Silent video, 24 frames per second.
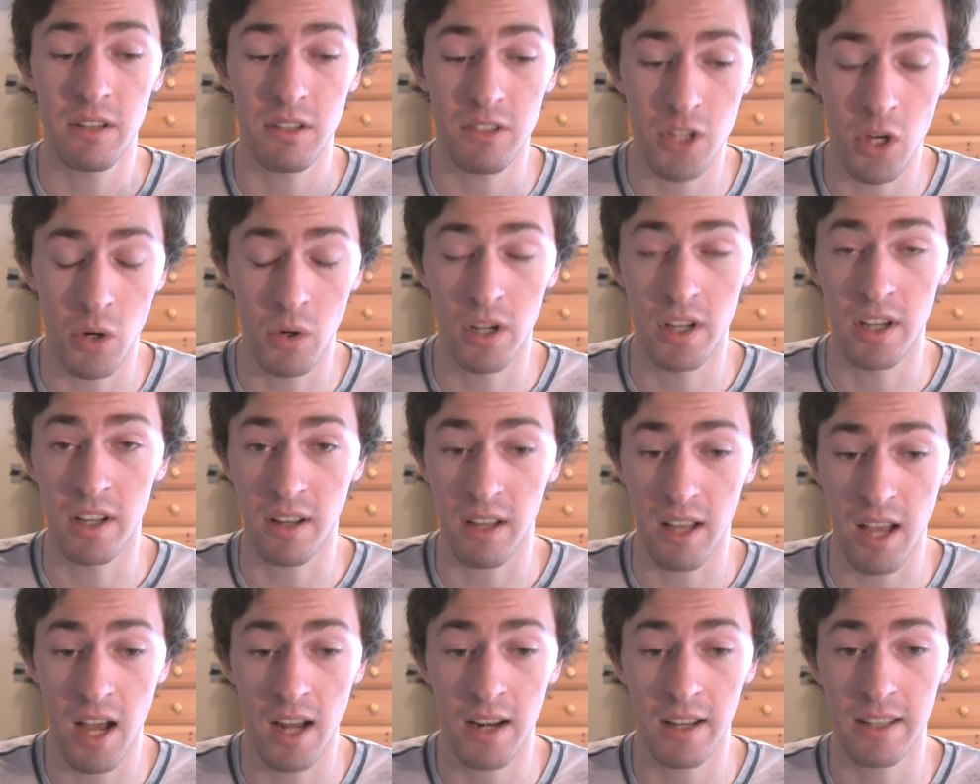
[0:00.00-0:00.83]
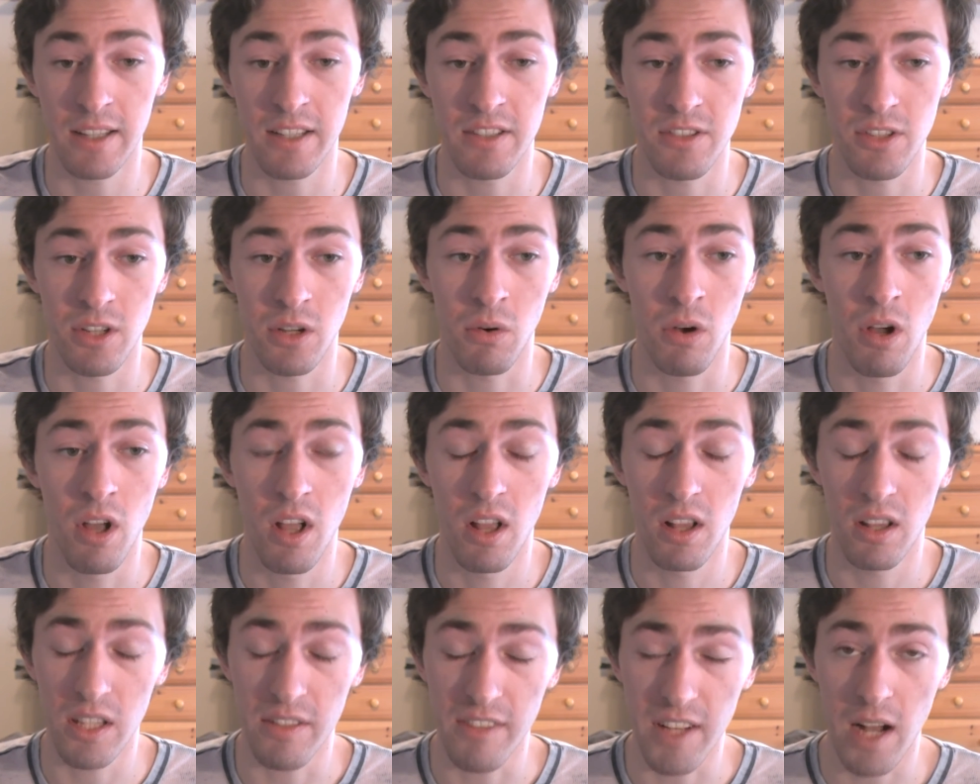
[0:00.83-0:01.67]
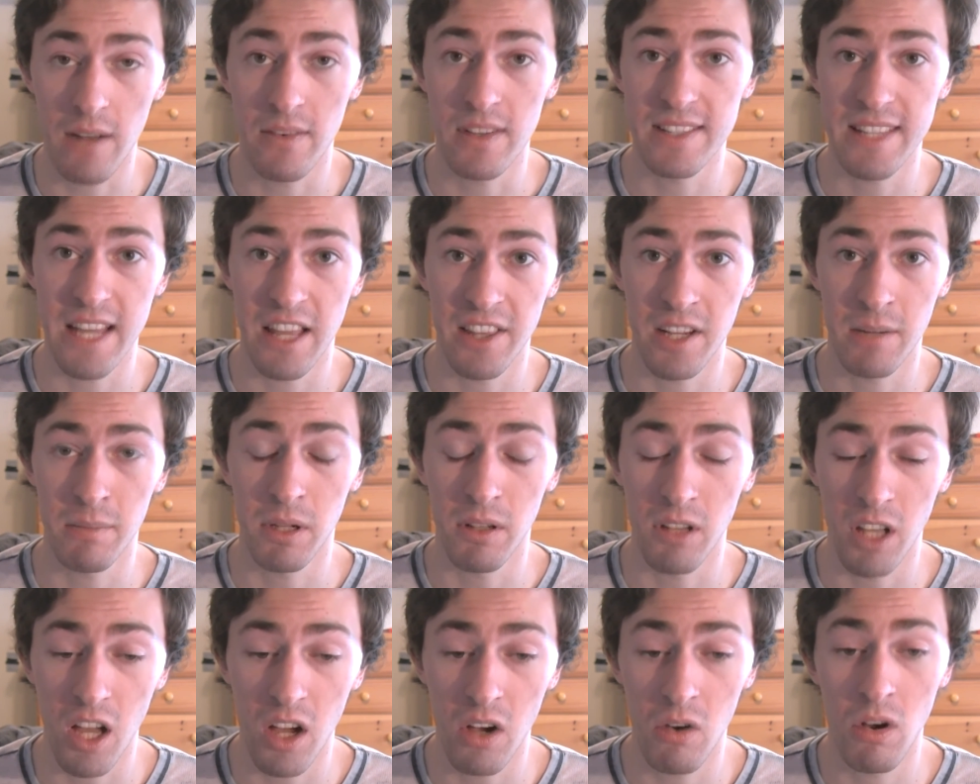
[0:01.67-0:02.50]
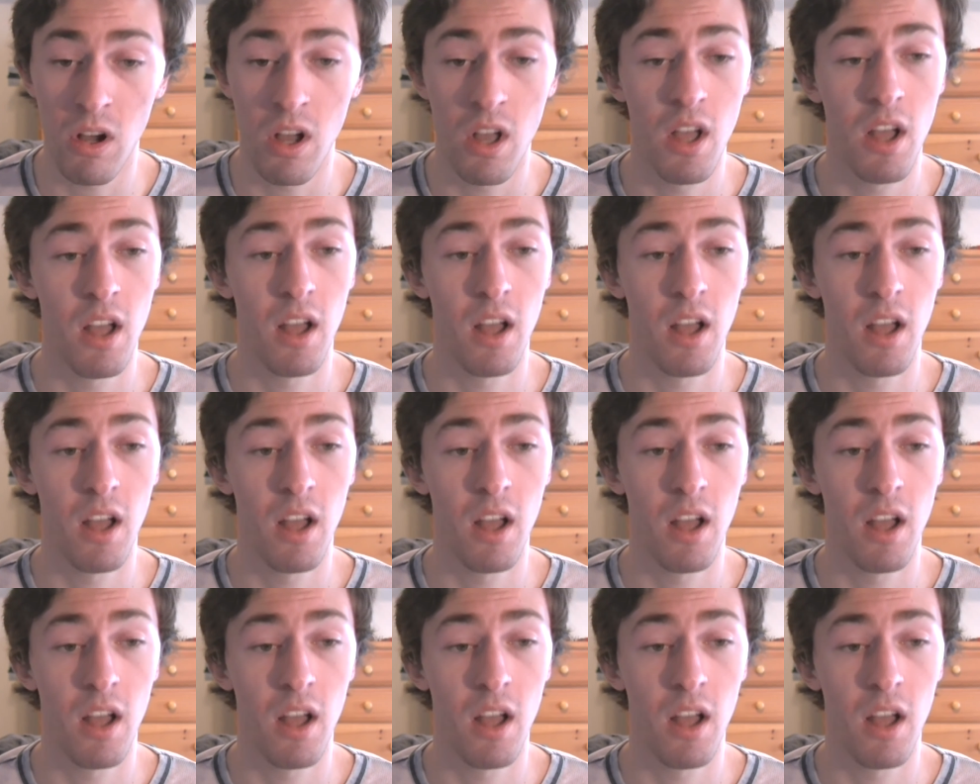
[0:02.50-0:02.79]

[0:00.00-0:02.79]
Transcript: Toka and Kaneki. So leave comments down there below.